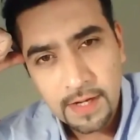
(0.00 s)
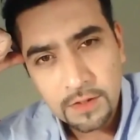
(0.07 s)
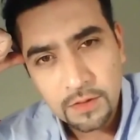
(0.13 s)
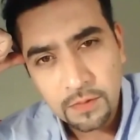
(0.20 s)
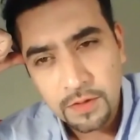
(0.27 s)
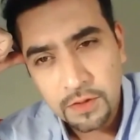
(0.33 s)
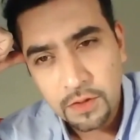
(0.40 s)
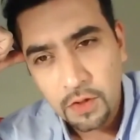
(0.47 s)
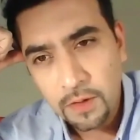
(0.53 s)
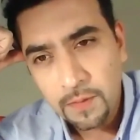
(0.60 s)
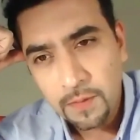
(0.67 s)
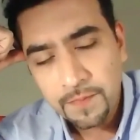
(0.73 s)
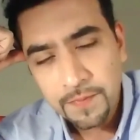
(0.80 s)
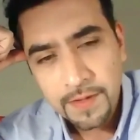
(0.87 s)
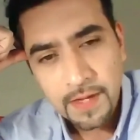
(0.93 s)

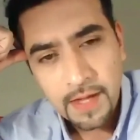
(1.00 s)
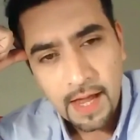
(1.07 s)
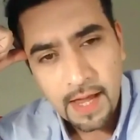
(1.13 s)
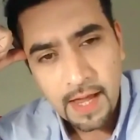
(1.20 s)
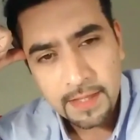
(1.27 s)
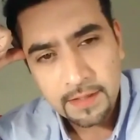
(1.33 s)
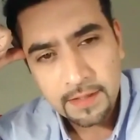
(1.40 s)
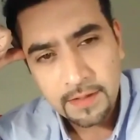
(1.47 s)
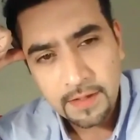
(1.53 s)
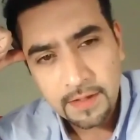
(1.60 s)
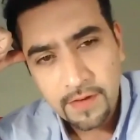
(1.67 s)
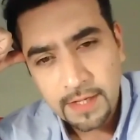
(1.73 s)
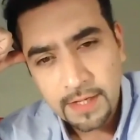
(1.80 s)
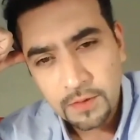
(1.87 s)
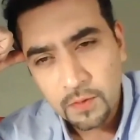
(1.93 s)
endure, and then
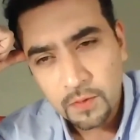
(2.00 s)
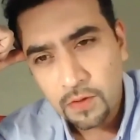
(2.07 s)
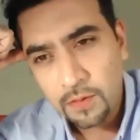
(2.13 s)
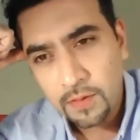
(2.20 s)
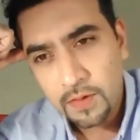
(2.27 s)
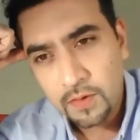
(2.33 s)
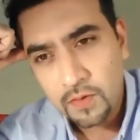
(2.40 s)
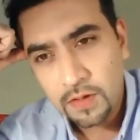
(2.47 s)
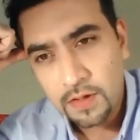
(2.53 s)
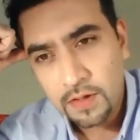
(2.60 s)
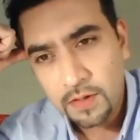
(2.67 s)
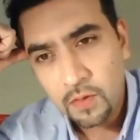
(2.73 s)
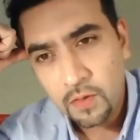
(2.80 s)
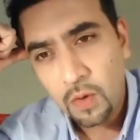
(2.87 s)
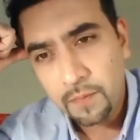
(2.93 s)
they've had to
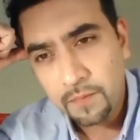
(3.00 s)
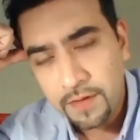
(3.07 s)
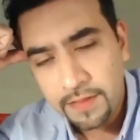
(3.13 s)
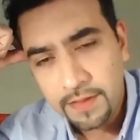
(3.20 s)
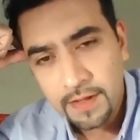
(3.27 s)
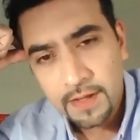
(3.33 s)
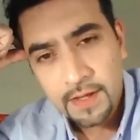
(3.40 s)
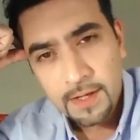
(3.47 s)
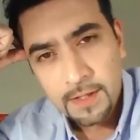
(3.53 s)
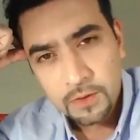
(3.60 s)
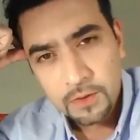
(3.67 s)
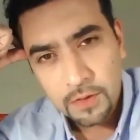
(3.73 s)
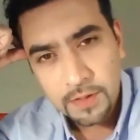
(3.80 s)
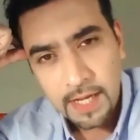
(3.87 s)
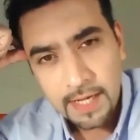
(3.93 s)
cope with,
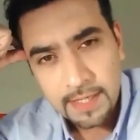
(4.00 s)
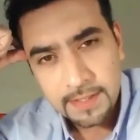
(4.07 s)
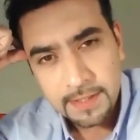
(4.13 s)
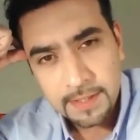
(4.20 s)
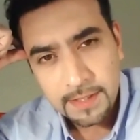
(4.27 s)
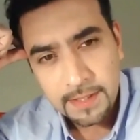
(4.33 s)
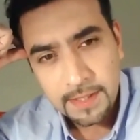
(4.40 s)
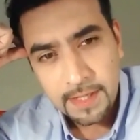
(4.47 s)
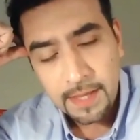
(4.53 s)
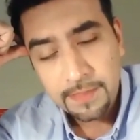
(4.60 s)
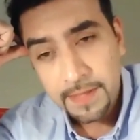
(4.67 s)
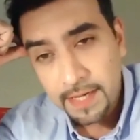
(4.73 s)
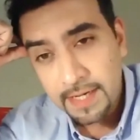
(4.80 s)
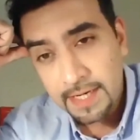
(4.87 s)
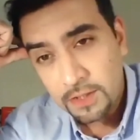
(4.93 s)
so that
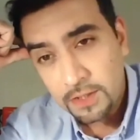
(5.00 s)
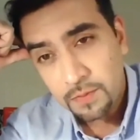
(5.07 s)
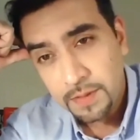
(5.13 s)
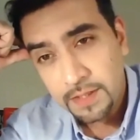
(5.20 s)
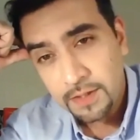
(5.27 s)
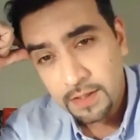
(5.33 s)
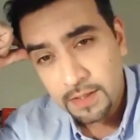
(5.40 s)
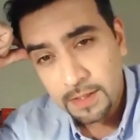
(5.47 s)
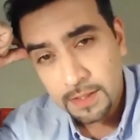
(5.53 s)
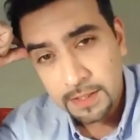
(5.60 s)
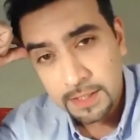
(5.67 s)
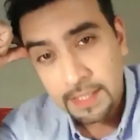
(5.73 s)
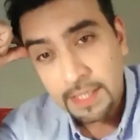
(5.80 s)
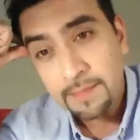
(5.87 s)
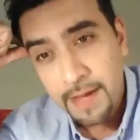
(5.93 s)
and they need to be
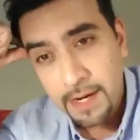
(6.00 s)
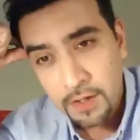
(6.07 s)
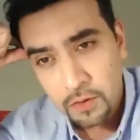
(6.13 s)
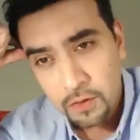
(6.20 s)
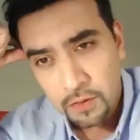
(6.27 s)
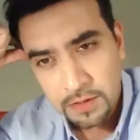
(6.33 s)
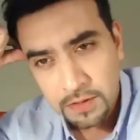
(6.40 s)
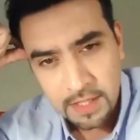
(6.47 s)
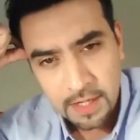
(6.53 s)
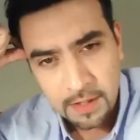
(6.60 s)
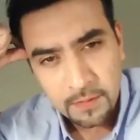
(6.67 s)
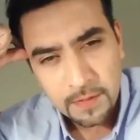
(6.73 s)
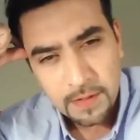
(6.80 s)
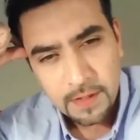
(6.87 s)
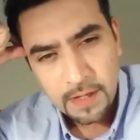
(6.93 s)
the mentors
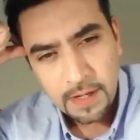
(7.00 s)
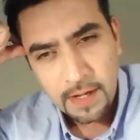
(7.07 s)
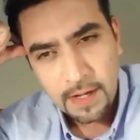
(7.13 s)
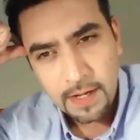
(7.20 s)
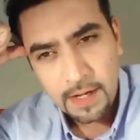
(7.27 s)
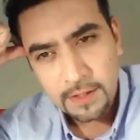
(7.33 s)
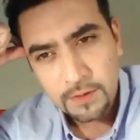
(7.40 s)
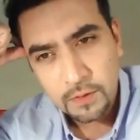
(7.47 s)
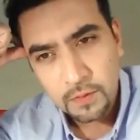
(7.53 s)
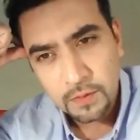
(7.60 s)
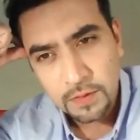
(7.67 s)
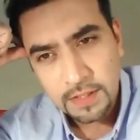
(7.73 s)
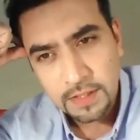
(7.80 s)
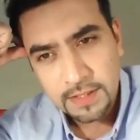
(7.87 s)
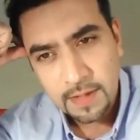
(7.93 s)
now to
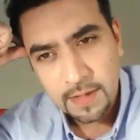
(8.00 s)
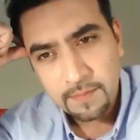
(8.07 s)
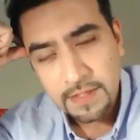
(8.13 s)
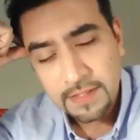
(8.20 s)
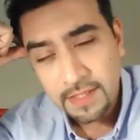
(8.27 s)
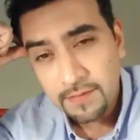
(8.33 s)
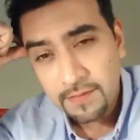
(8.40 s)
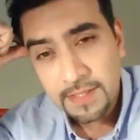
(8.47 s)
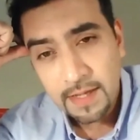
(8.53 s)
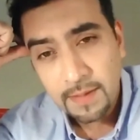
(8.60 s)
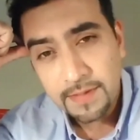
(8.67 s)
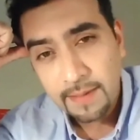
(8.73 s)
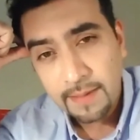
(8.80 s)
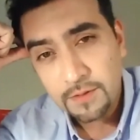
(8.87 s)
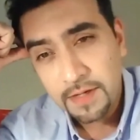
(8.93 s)
these companies, even
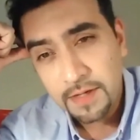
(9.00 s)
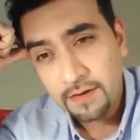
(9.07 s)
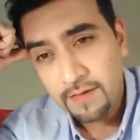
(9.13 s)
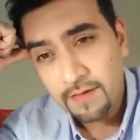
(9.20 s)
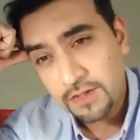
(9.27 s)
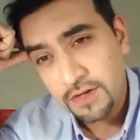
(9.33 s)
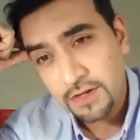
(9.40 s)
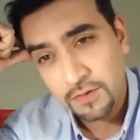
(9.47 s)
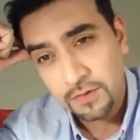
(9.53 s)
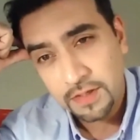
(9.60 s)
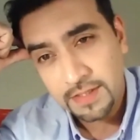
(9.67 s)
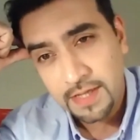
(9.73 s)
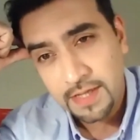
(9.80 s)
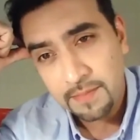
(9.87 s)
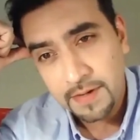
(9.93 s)
sometimes be investors to
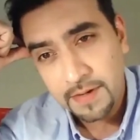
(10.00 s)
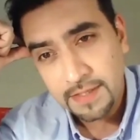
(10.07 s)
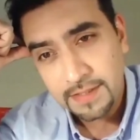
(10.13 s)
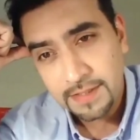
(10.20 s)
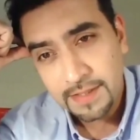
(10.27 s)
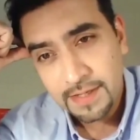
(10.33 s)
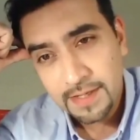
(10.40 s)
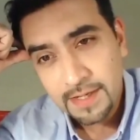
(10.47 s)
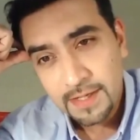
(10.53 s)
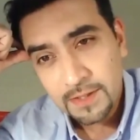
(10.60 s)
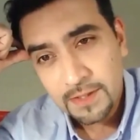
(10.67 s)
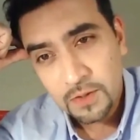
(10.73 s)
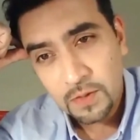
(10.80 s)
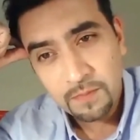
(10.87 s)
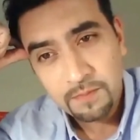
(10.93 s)
these companies.
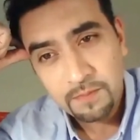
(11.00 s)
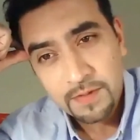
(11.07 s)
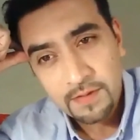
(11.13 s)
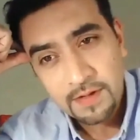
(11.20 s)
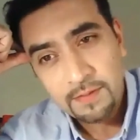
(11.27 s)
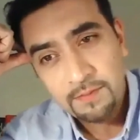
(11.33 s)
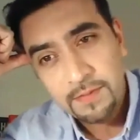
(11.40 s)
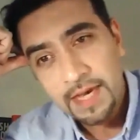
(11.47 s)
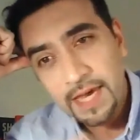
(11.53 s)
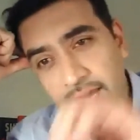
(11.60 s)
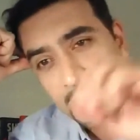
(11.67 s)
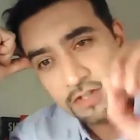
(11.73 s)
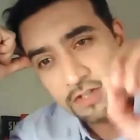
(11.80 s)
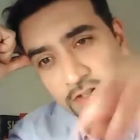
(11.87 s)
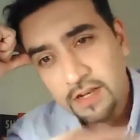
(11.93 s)
So be
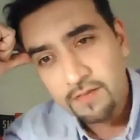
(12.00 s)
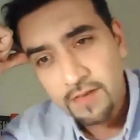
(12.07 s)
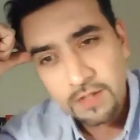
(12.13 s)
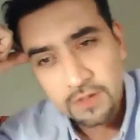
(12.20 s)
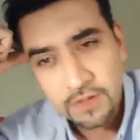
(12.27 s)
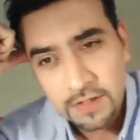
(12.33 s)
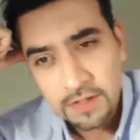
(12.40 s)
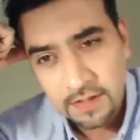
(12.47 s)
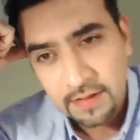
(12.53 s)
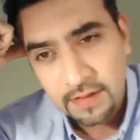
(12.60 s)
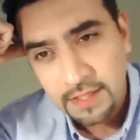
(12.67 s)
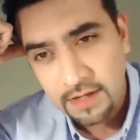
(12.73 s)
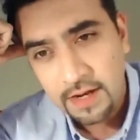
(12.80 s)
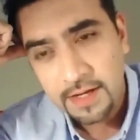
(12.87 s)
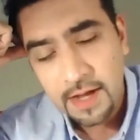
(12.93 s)
angel investors in
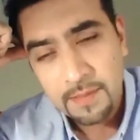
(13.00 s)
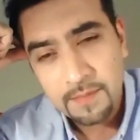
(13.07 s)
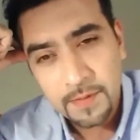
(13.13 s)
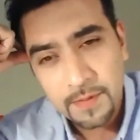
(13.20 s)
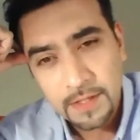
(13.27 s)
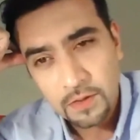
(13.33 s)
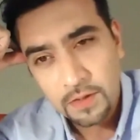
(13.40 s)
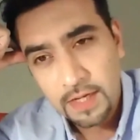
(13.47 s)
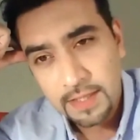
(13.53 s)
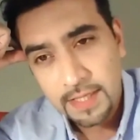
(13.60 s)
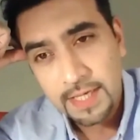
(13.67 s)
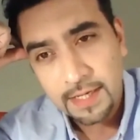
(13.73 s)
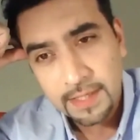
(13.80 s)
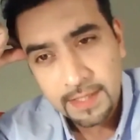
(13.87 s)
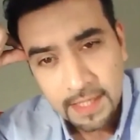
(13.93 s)
these little companies, so that they can,